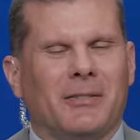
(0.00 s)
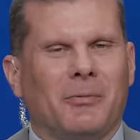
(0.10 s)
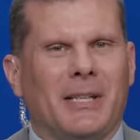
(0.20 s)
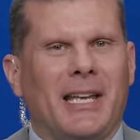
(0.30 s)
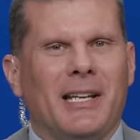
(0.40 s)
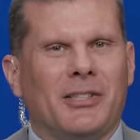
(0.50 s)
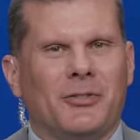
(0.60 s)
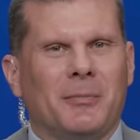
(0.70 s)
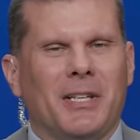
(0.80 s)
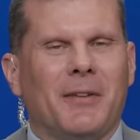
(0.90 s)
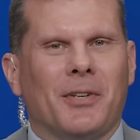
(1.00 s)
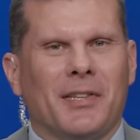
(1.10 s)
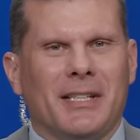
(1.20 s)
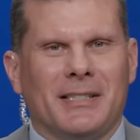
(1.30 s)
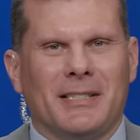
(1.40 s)
we can't attribute
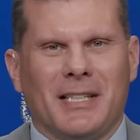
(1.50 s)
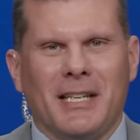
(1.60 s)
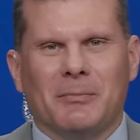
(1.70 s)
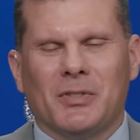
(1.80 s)
everything to him.